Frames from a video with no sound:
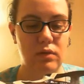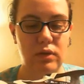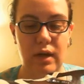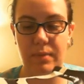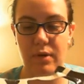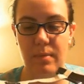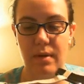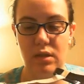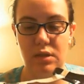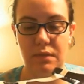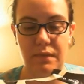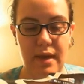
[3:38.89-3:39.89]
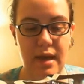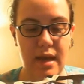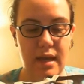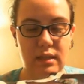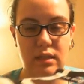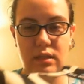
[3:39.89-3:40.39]
was trying to put them on too
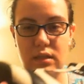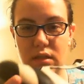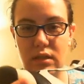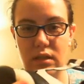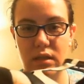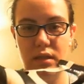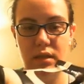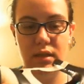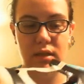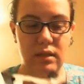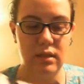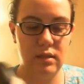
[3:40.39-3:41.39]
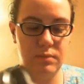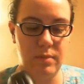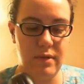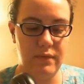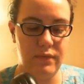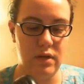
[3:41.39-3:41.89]
fast, put
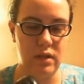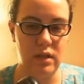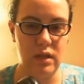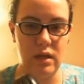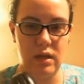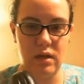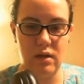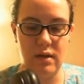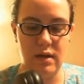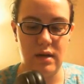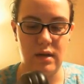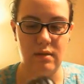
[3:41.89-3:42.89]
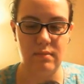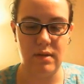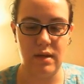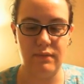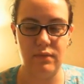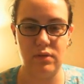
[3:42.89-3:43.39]
my foot in there, and
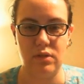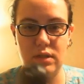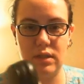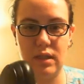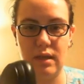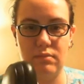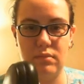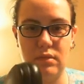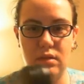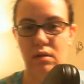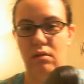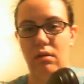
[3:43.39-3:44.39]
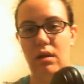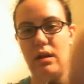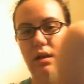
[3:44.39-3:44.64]
my foot just kept going